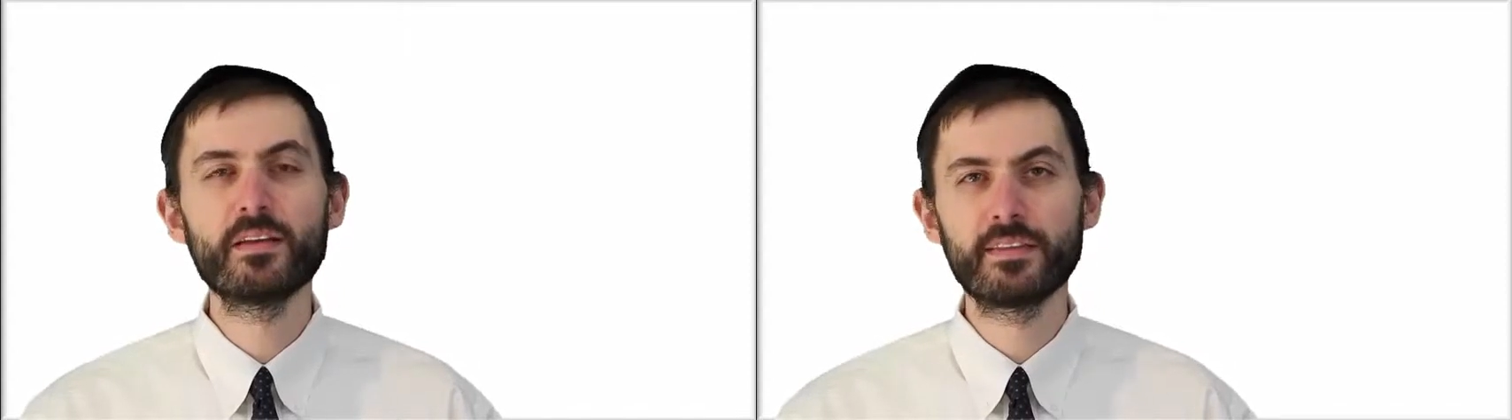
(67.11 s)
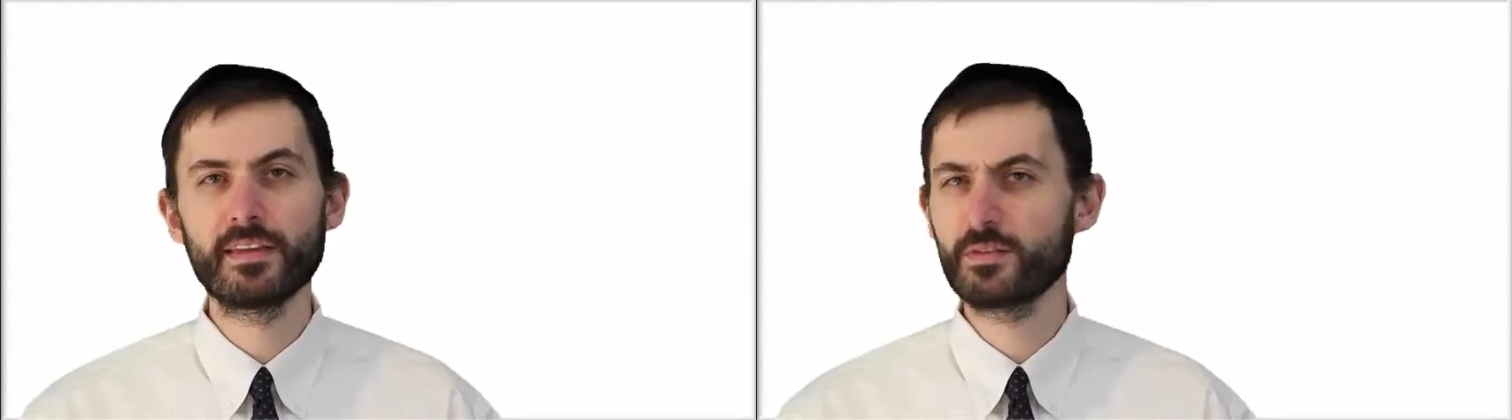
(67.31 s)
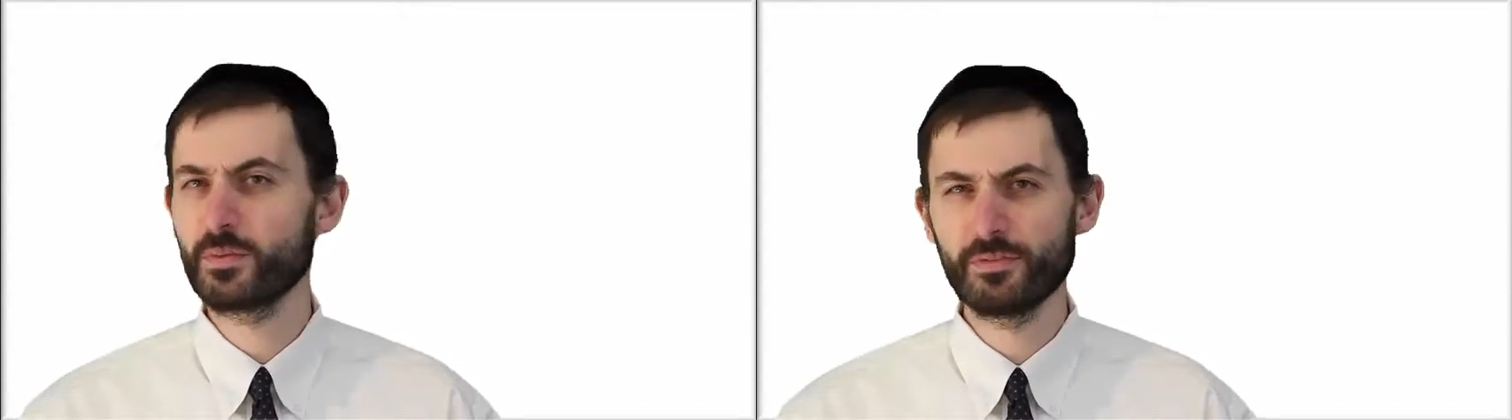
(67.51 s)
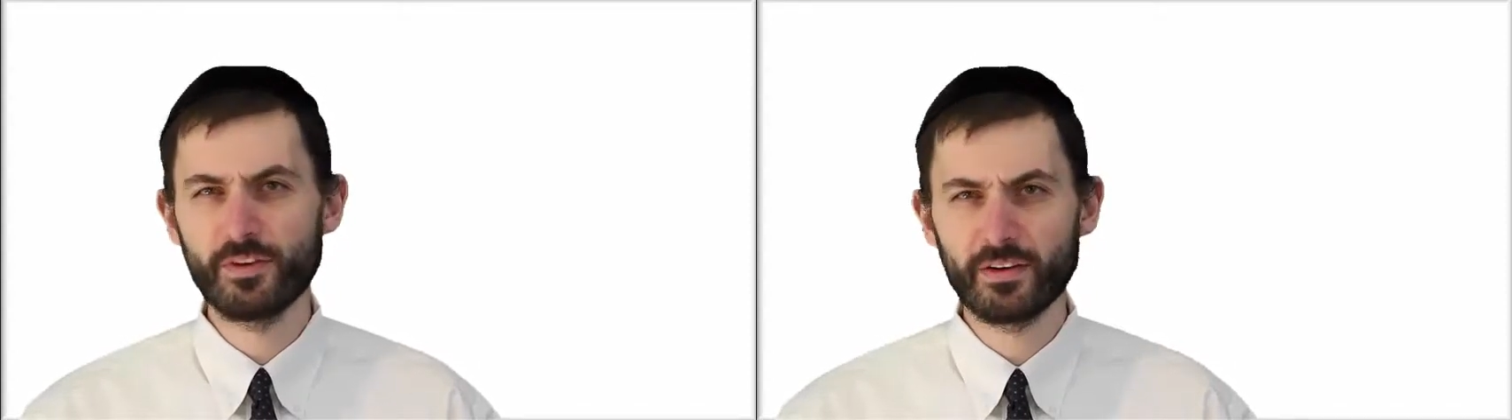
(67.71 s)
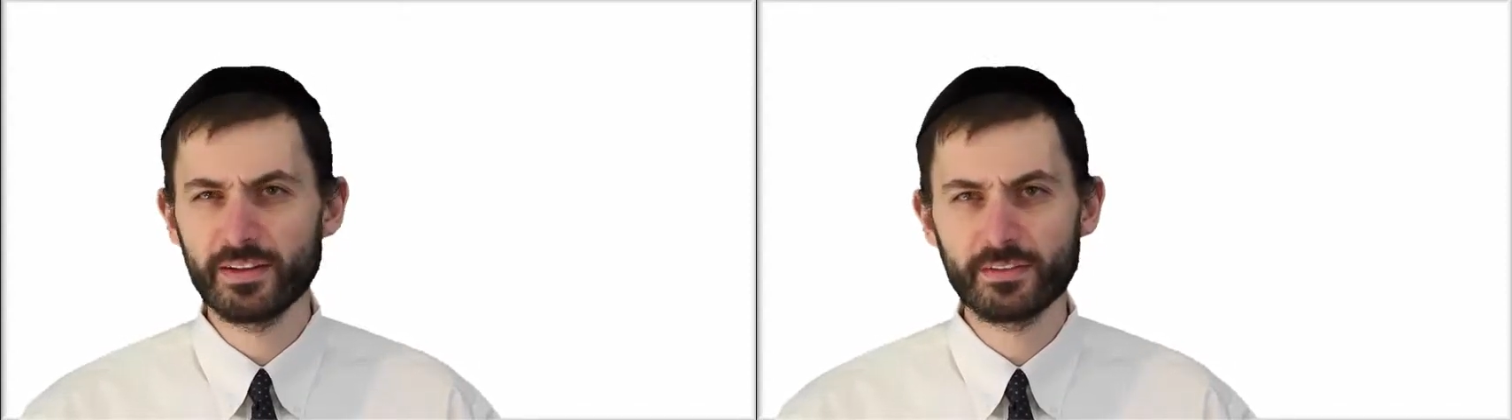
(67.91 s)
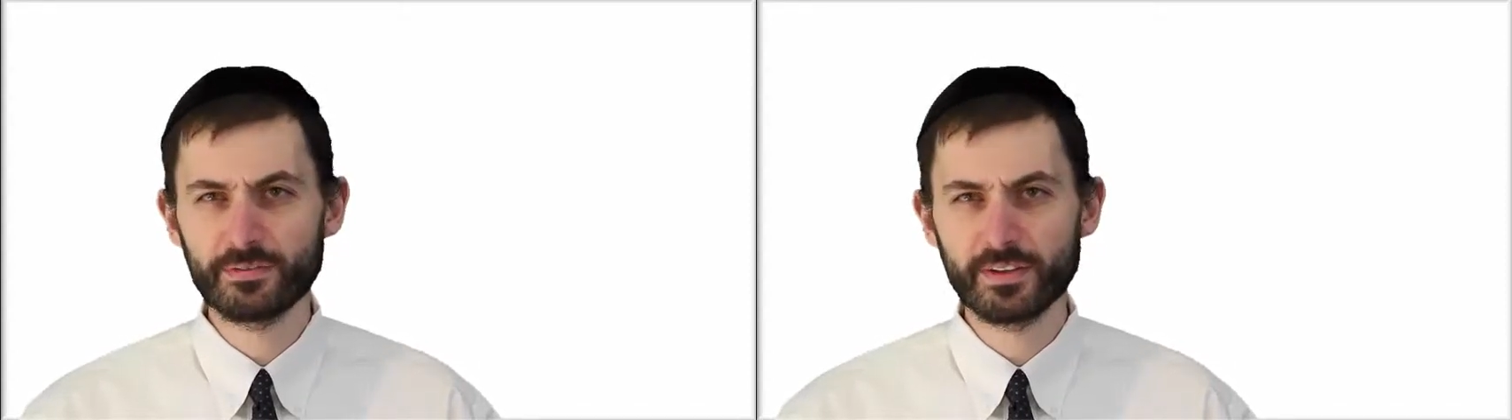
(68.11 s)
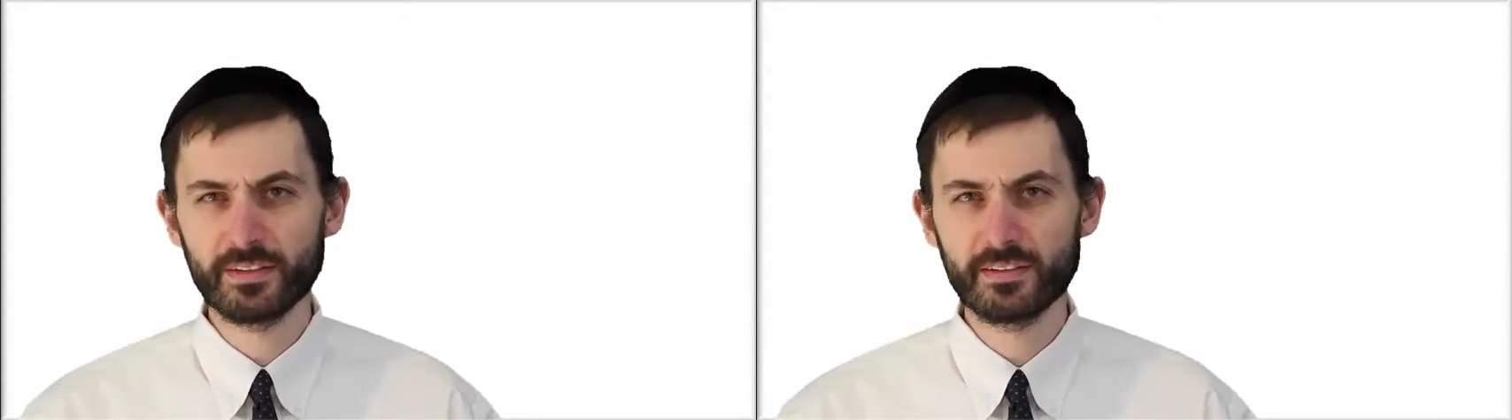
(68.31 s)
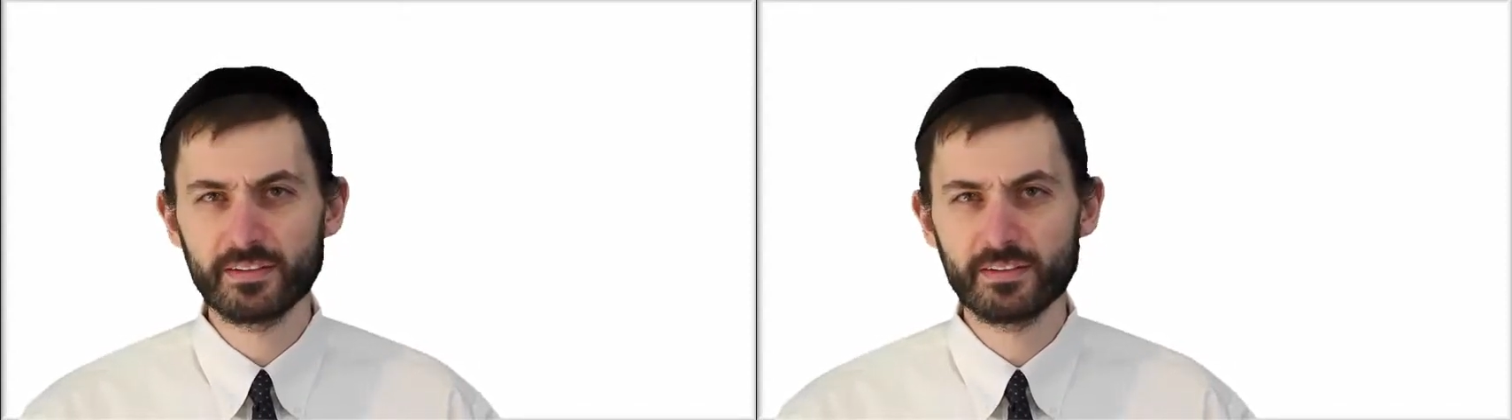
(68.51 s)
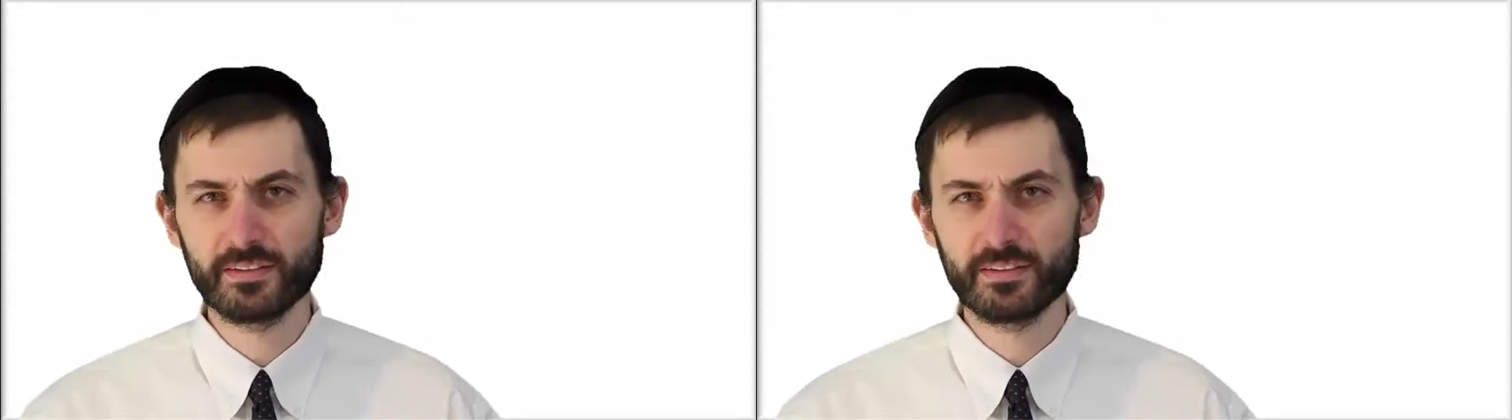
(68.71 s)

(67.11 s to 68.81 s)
things were very different.